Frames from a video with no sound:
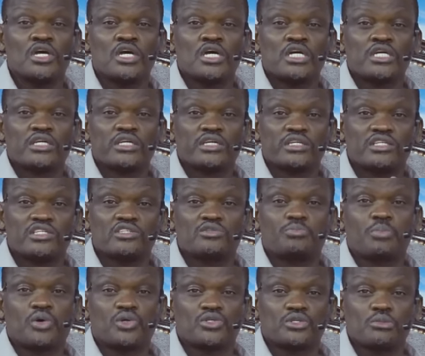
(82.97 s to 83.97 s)
It is
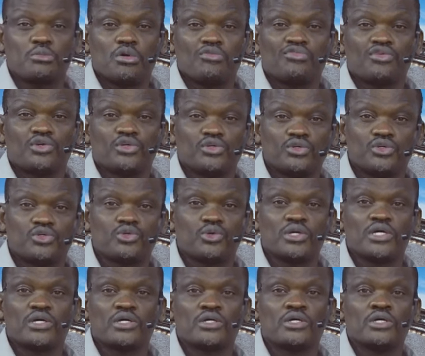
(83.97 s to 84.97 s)
possible for you
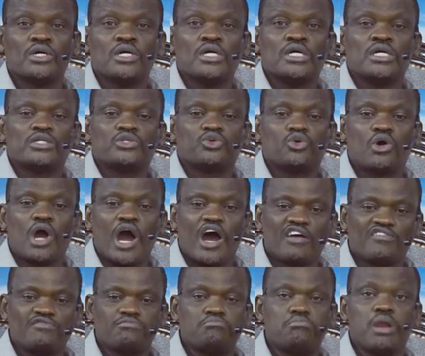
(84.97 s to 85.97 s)
to
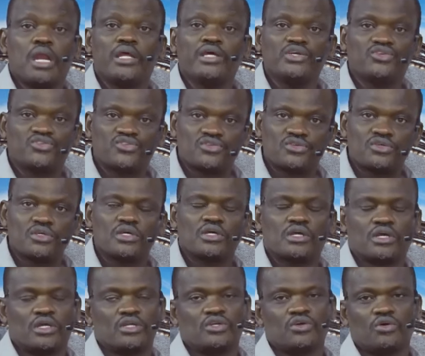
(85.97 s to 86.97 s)
have bliss
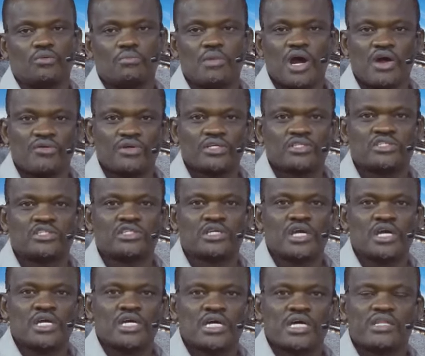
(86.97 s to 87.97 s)
in your marriage.
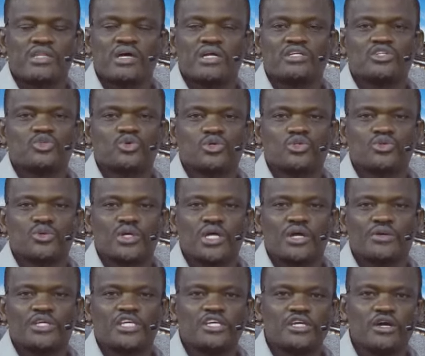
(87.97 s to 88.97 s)
And that is what we are
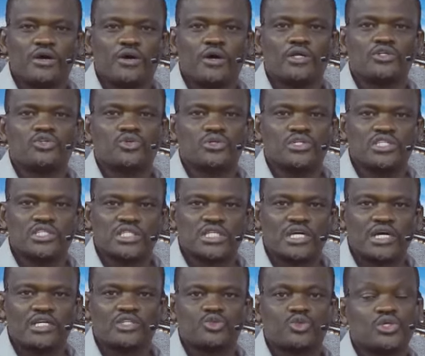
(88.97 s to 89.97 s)
here to
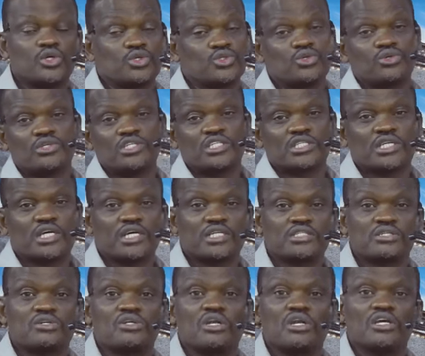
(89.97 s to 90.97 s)
discuss. We also discuss
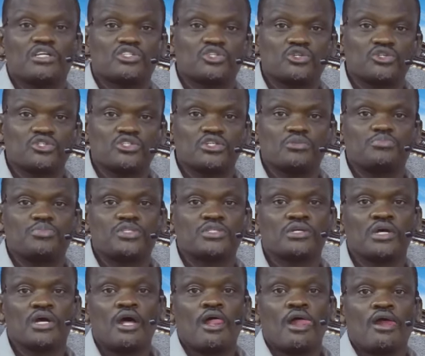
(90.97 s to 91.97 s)
relationships
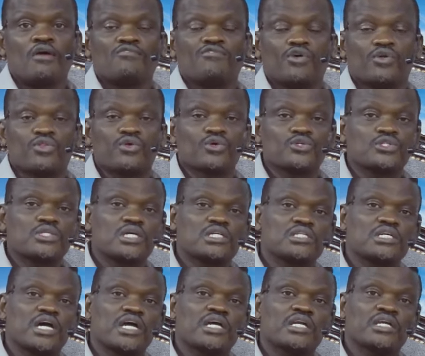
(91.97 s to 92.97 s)
for those that
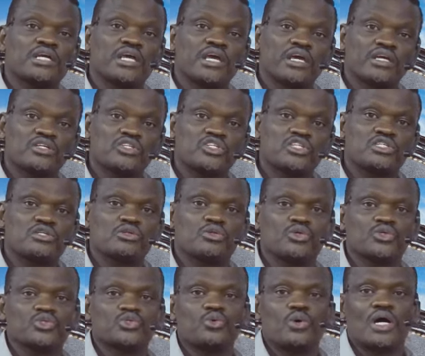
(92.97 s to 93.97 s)
are engaged,
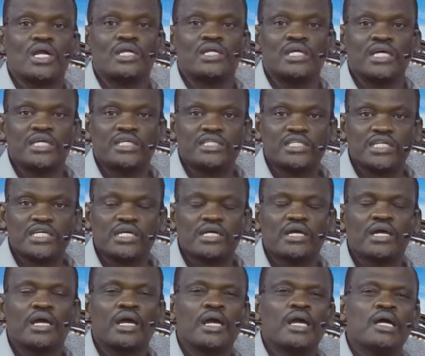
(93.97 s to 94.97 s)
those who are dating,
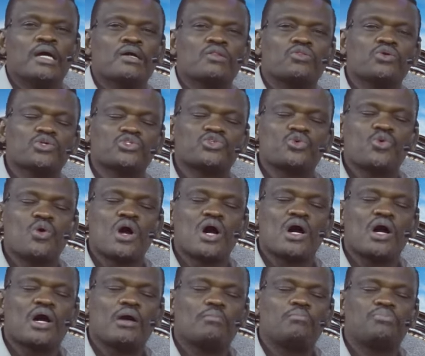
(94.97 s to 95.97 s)
those who
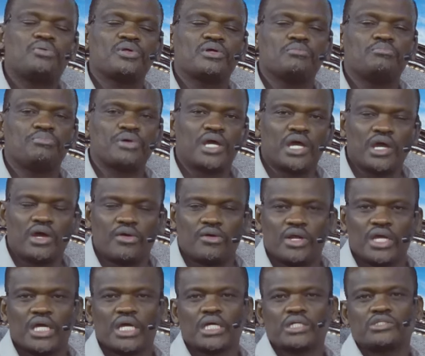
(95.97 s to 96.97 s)
are
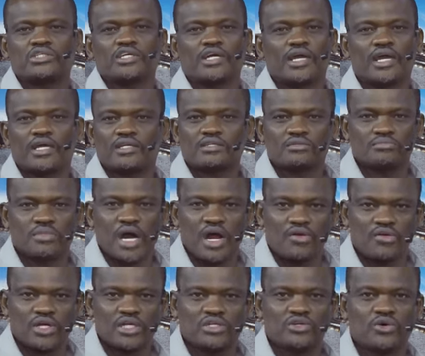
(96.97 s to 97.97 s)
preparing to get
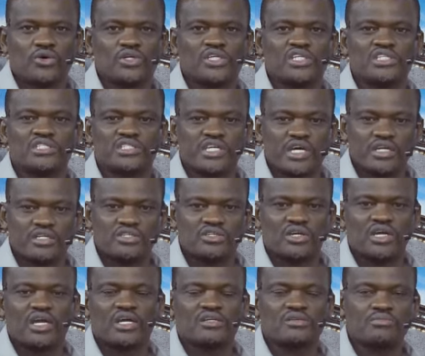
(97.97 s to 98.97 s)
married or intend to
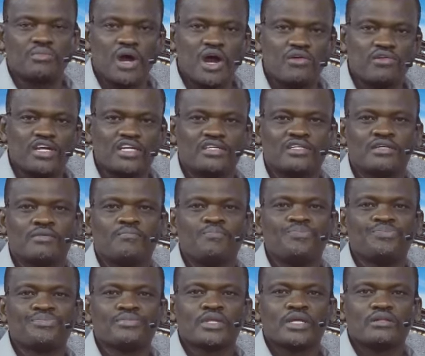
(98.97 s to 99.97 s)
get married.
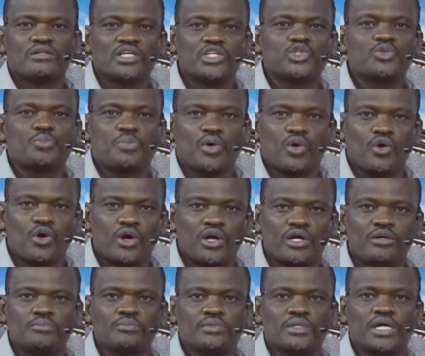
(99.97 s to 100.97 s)
This
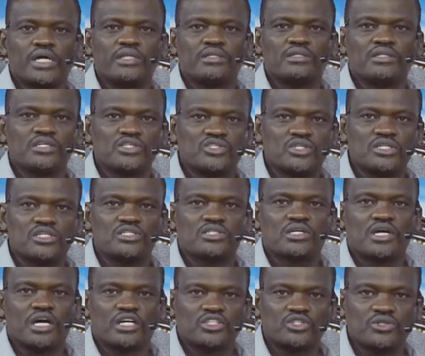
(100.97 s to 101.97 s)
program and these
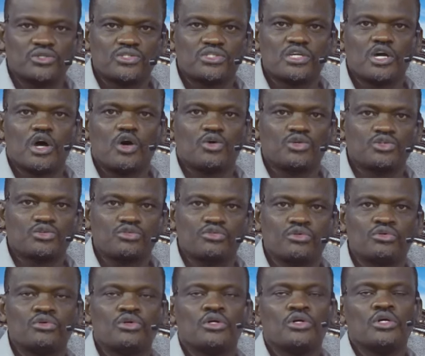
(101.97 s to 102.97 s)
discussions are also
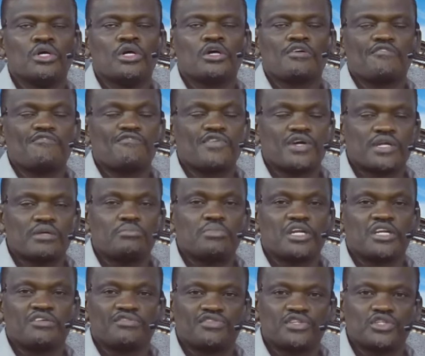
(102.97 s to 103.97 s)
very
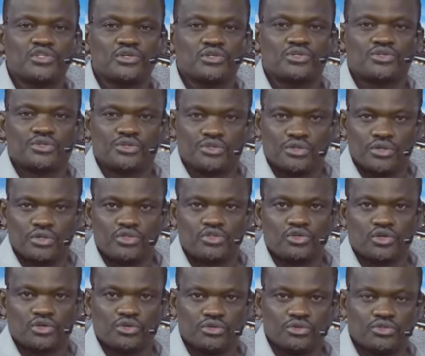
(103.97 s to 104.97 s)
beneficial to
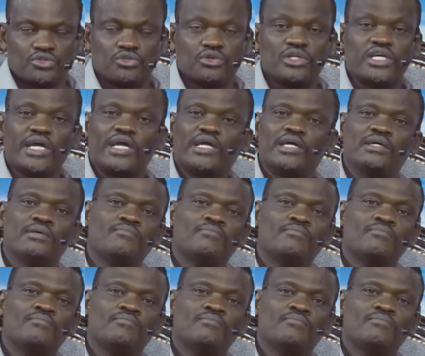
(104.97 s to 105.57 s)
you. Today,